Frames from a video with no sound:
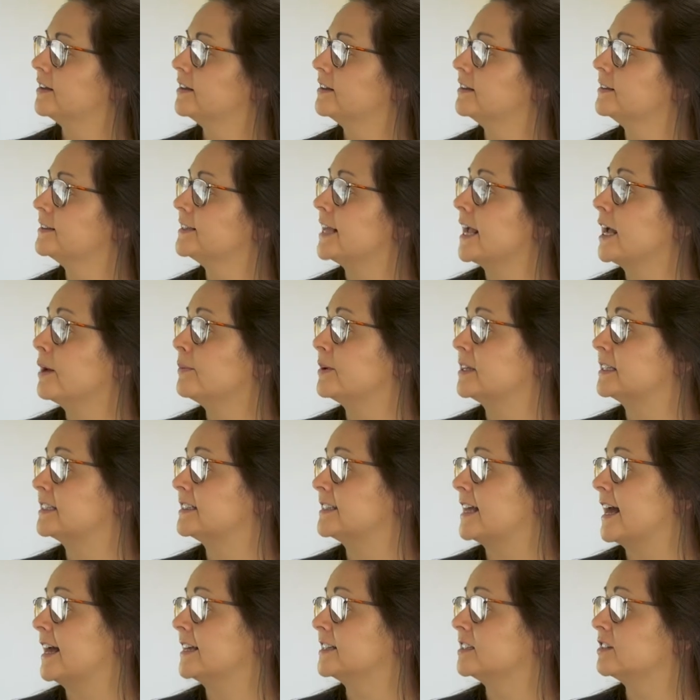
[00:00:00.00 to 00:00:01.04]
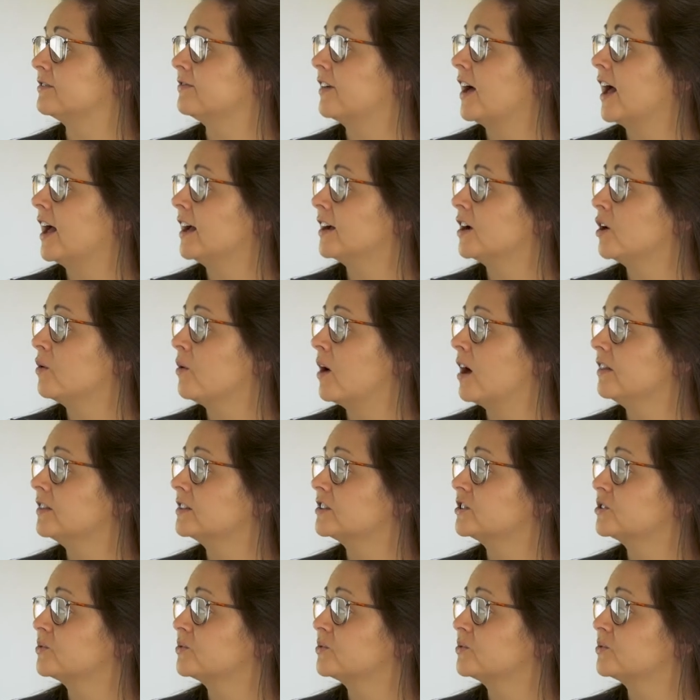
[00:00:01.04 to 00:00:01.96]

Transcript: Sammy says if I go on the